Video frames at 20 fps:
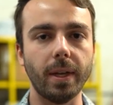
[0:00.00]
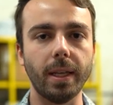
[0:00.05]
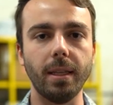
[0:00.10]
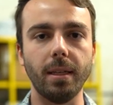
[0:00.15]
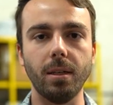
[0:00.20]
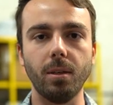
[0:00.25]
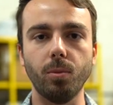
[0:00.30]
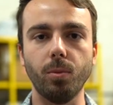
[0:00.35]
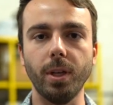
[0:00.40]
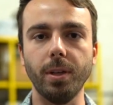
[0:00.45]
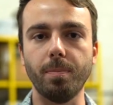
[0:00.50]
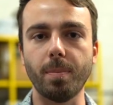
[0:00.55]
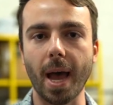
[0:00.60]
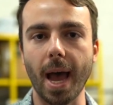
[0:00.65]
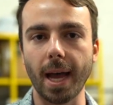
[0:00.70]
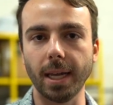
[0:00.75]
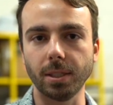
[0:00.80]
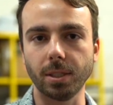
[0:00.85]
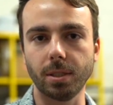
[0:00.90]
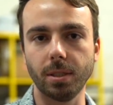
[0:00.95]
and we
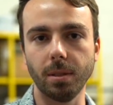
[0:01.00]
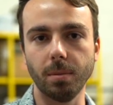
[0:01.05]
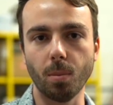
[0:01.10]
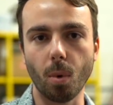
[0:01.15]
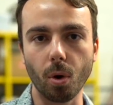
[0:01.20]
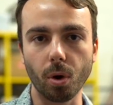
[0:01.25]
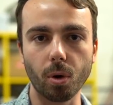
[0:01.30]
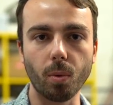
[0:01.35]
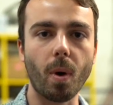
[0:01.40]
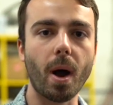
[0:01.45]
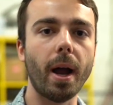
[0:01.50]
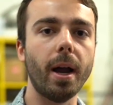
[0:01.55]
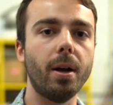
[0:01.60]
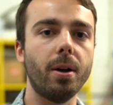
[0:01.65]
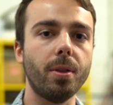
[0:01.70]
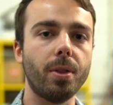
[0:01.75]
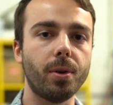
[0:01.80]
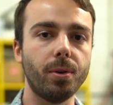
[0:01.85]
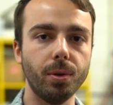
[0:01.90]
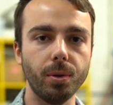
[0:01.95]
pass the motor
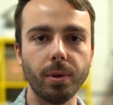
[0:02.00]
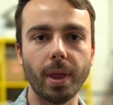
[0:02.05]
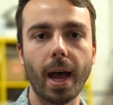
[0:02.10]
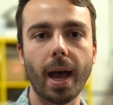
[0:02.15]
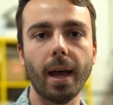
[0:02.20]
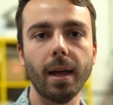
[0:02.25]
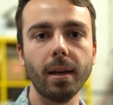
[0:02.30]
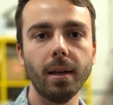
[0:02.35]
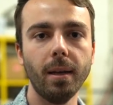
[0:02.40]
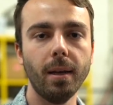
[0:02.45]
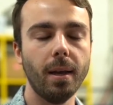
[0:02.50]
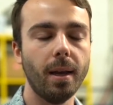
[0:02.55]
wire through that,